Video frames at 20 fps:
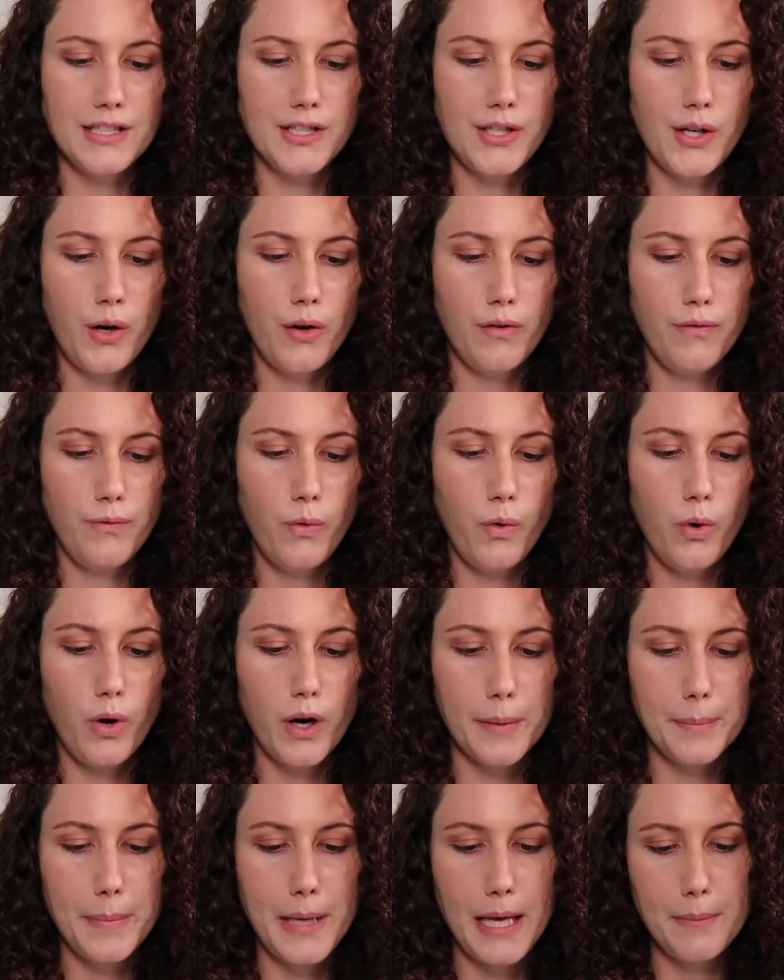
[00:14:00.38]
so
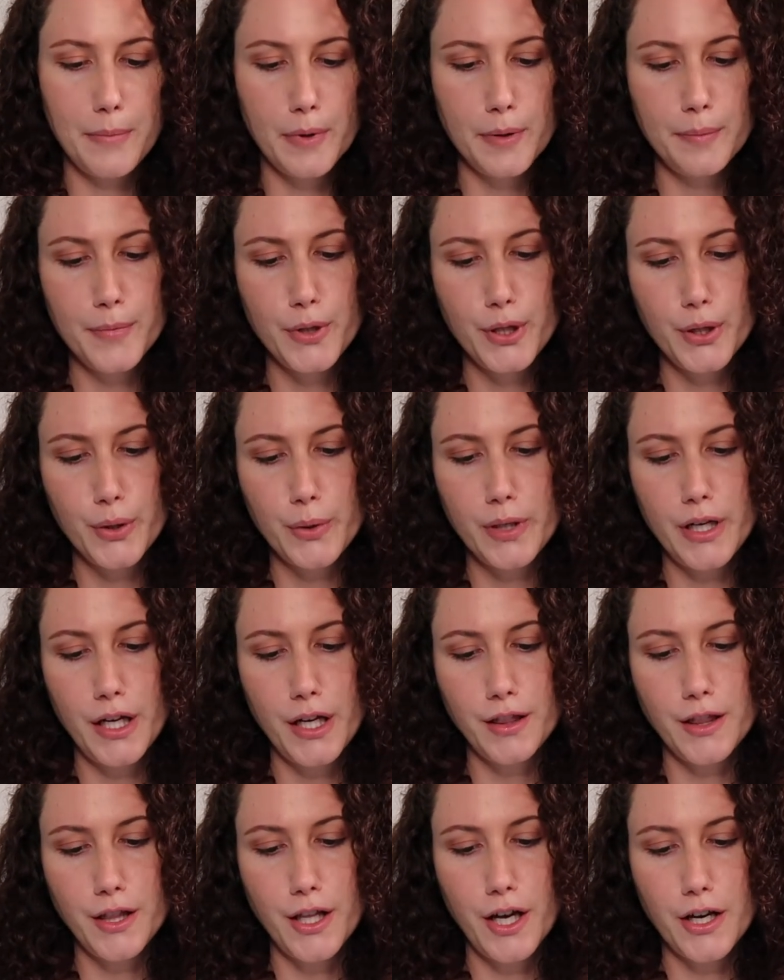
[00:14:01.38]
for Paper Moon
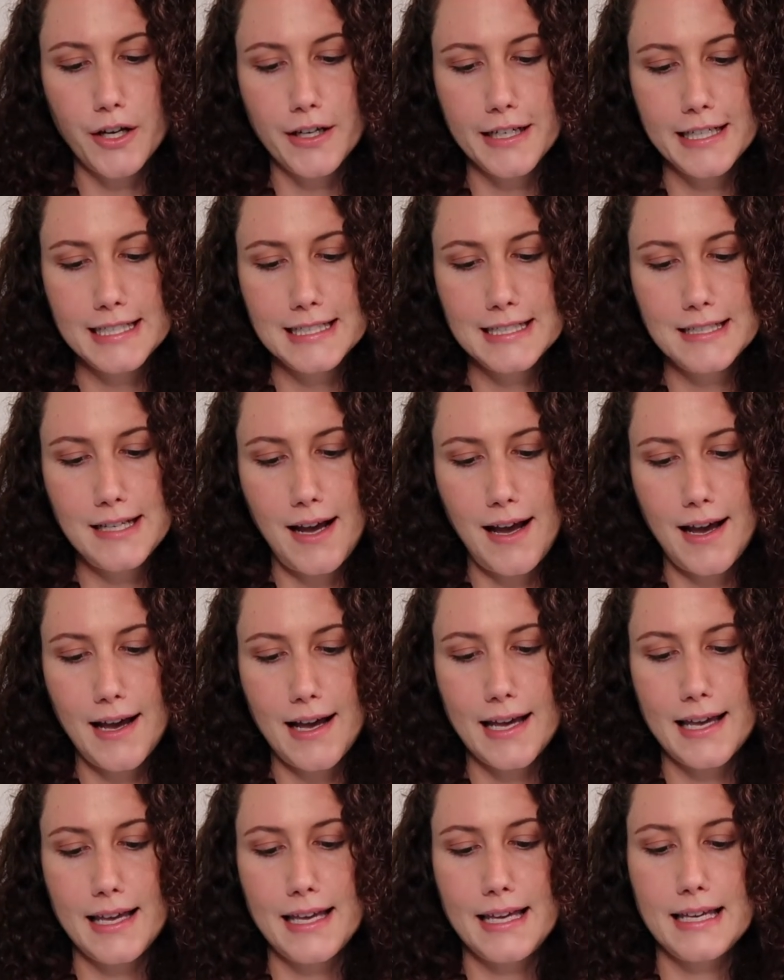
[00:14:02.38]
Lari
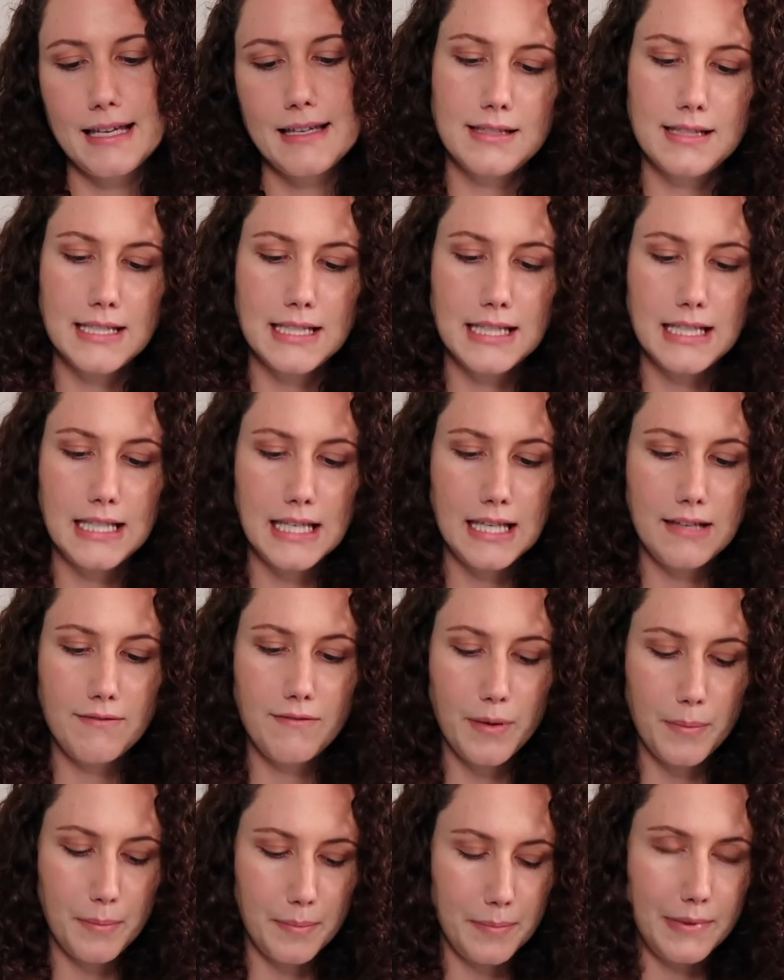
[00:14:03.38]
tie
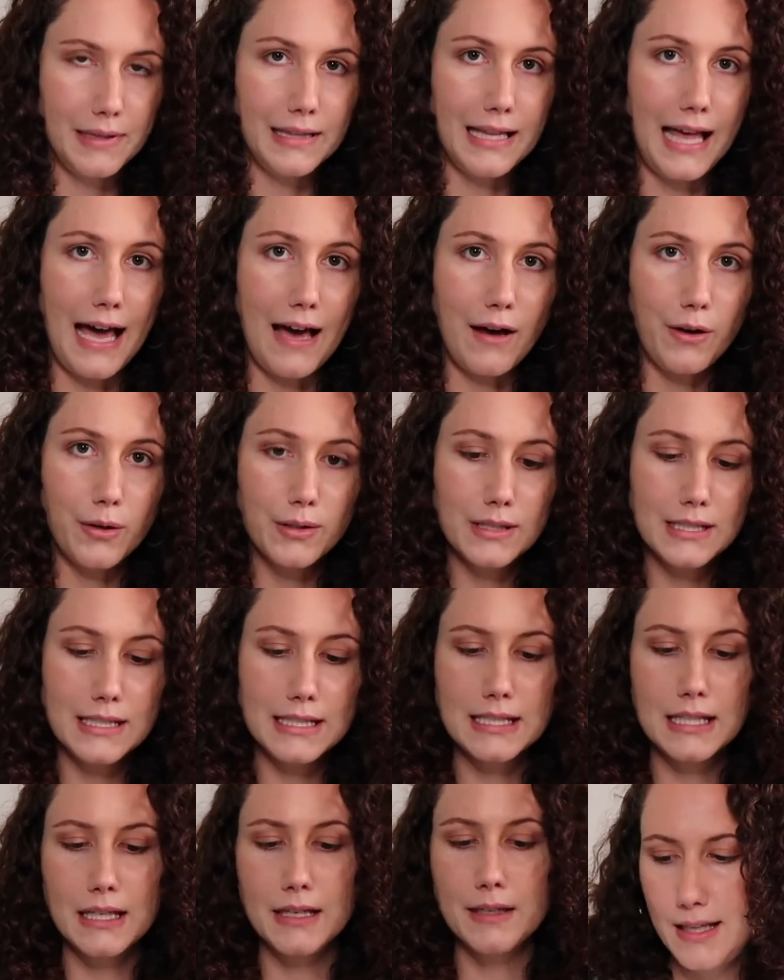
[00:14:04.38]
sleeve
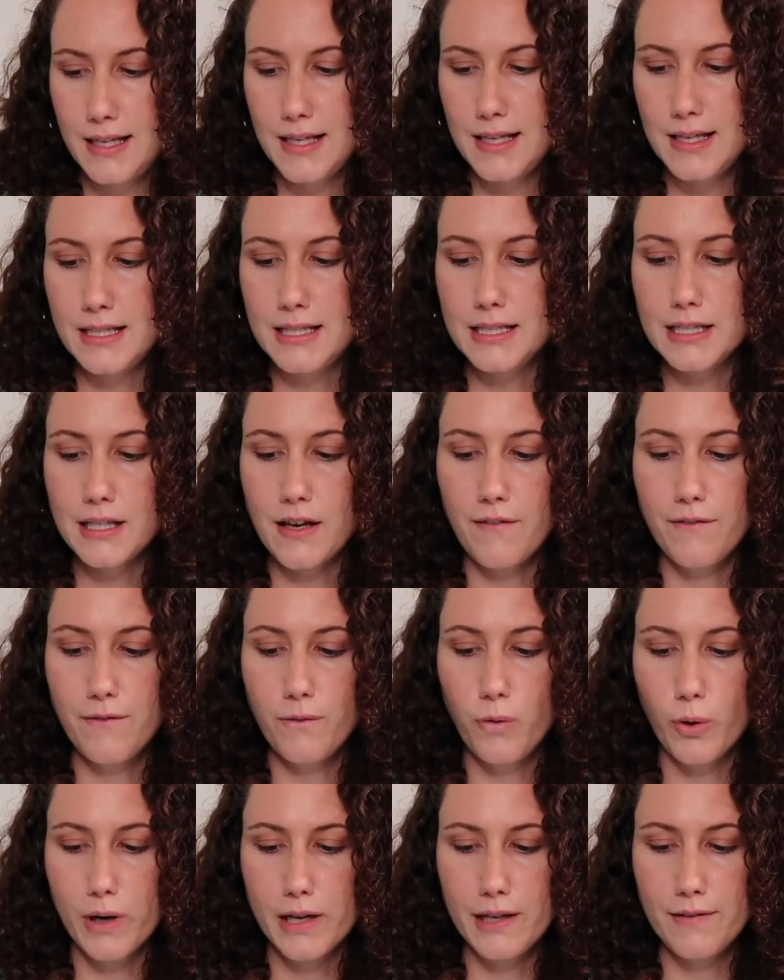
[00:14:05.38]
blouse is
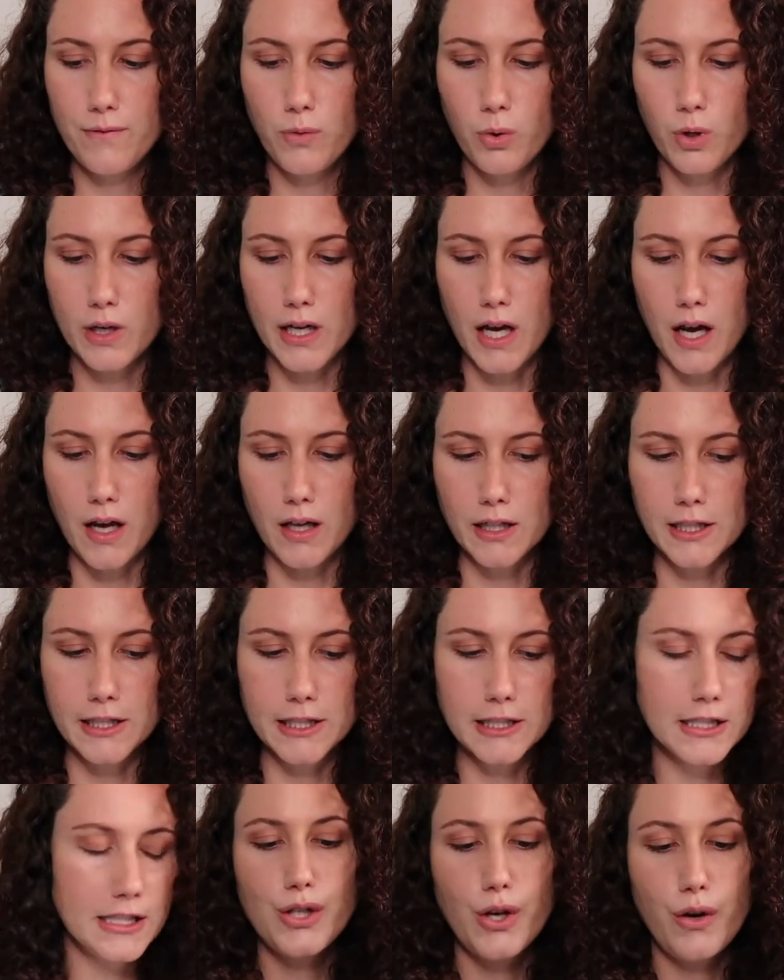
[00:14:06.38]

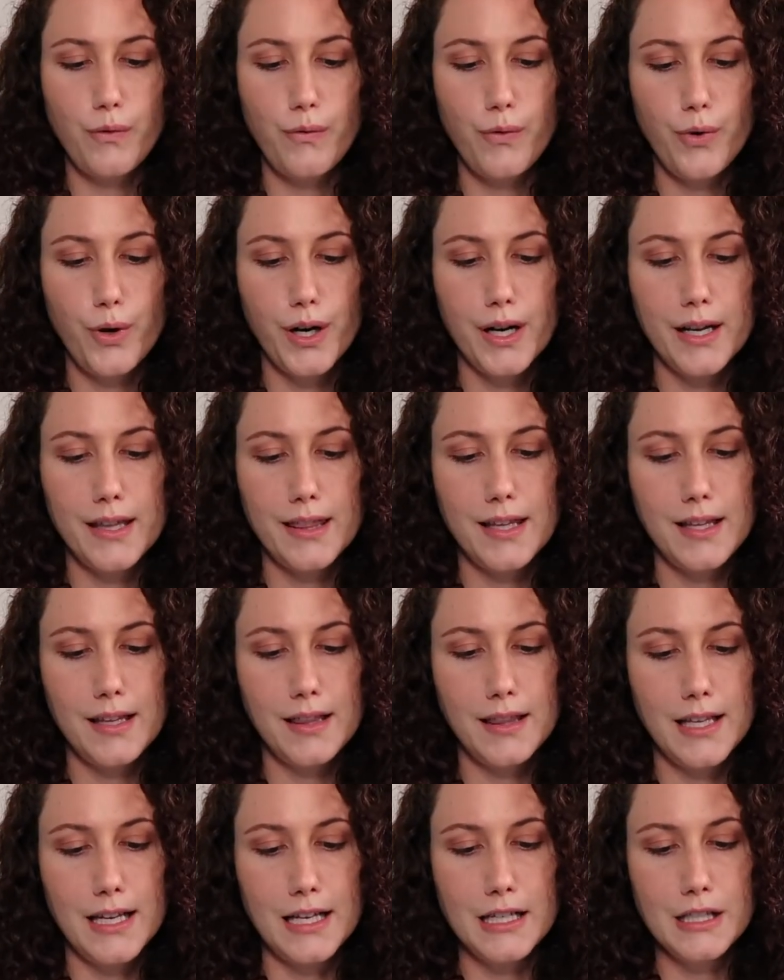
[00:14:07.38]
$44. So for the
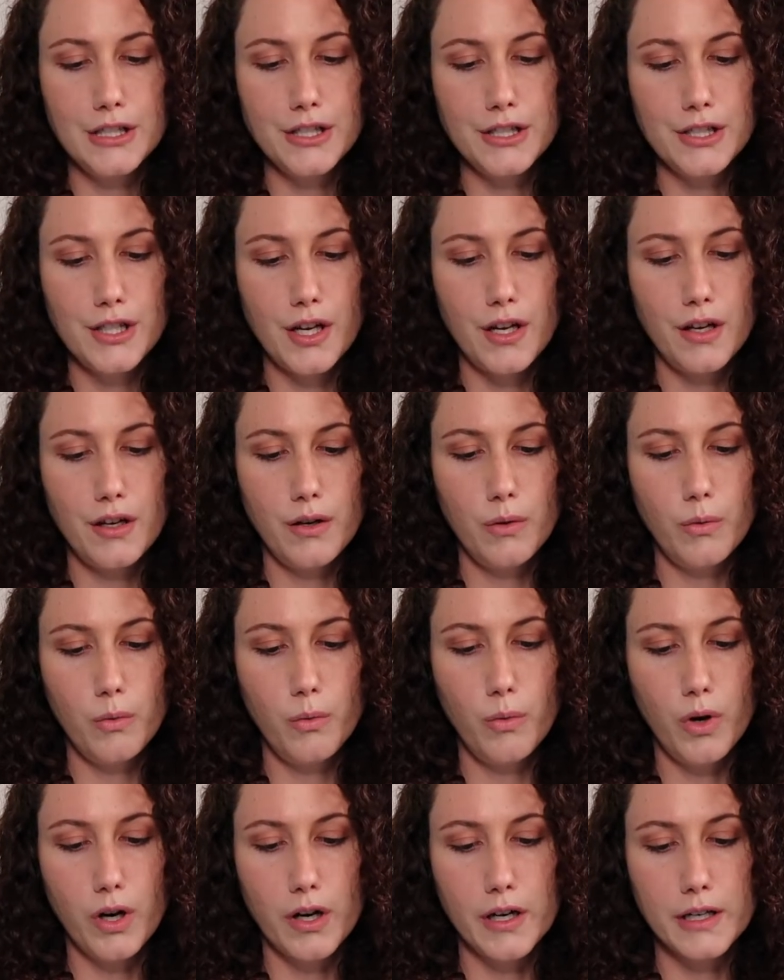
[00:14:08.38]
Lush
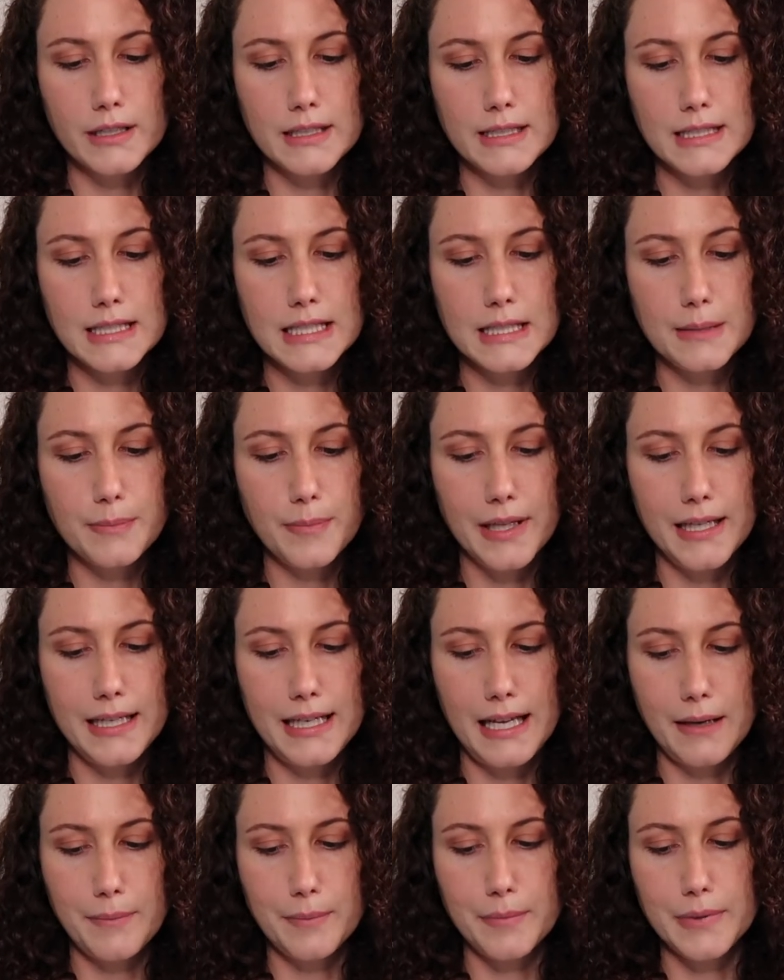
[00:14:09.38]
Warren split
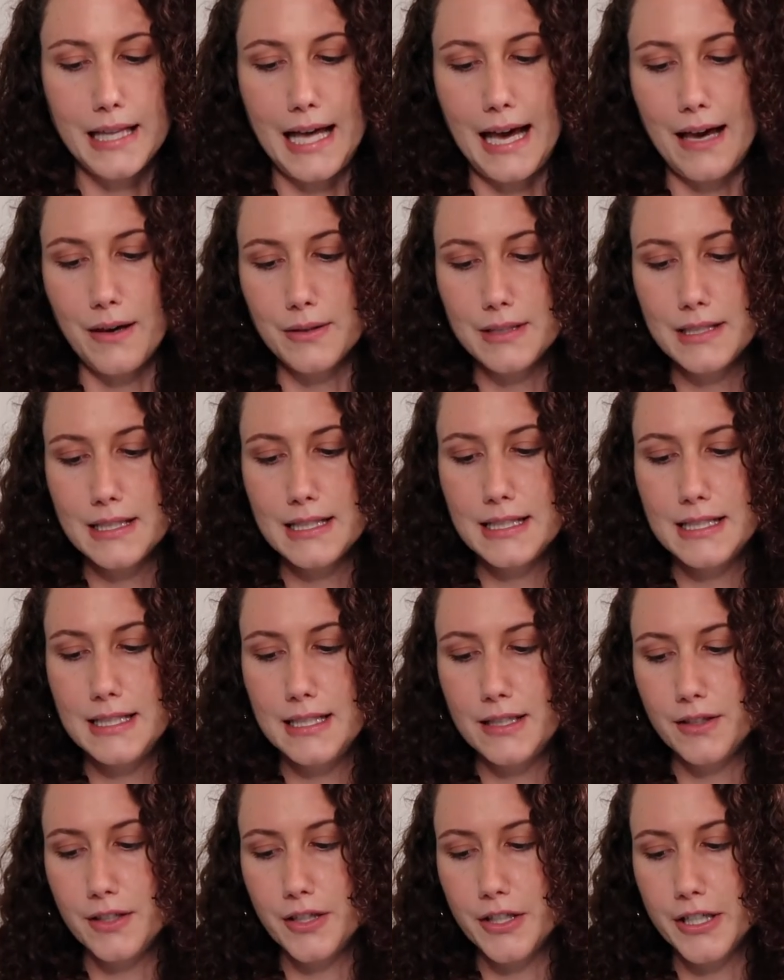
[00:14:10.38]
neck blouse,
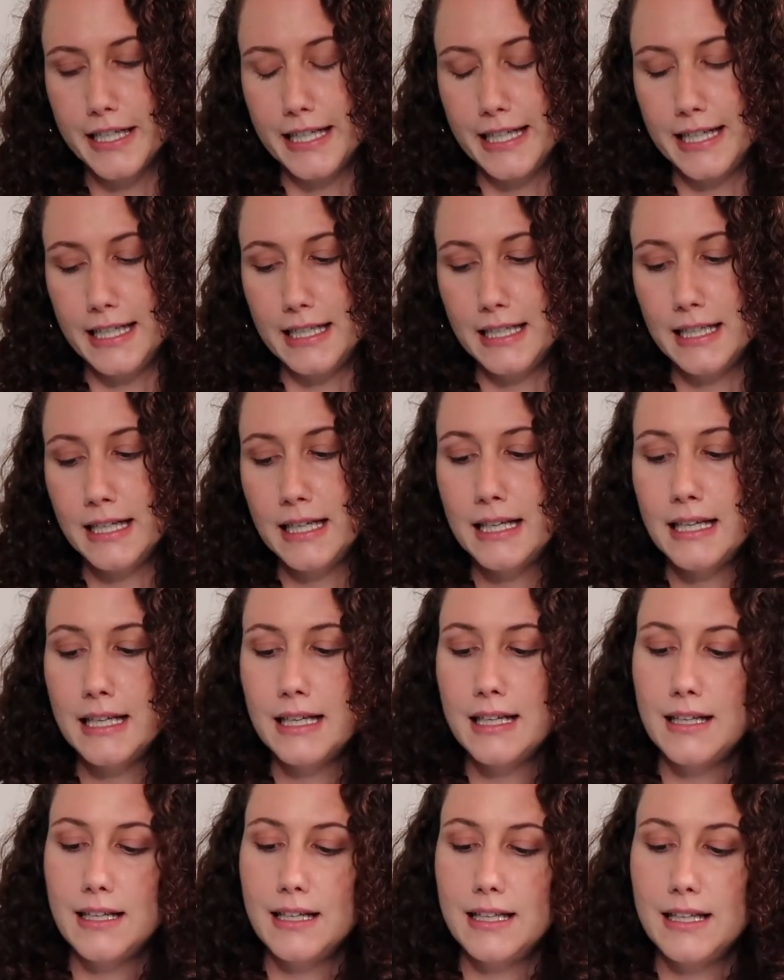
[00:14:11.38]
teal green,
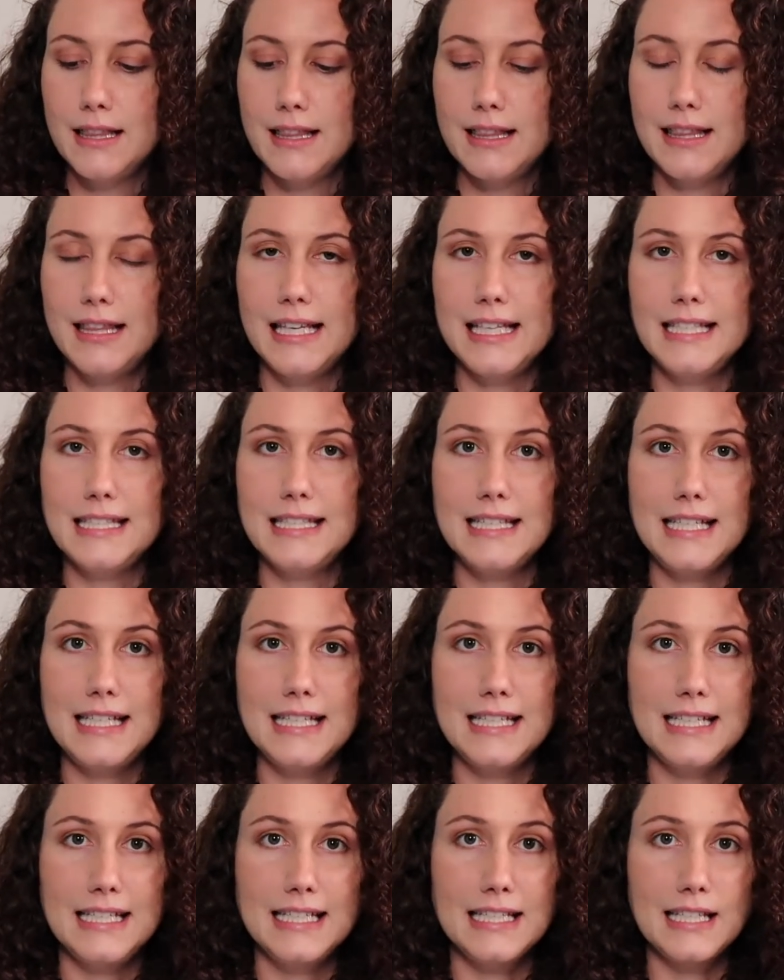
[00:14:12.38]
this
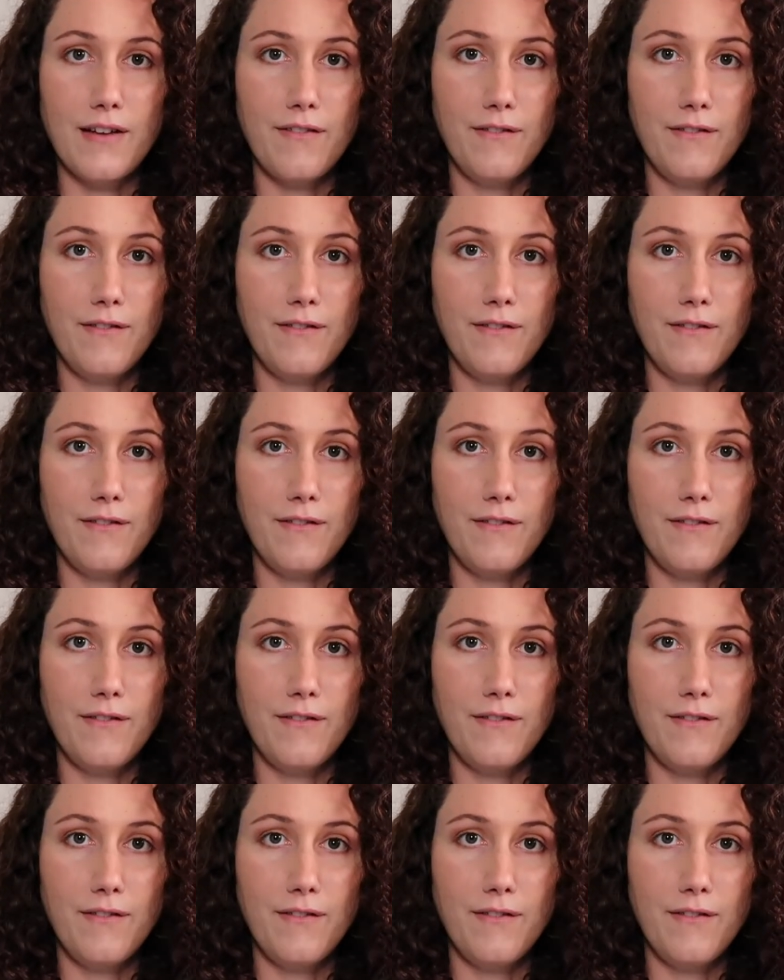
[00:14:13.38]
is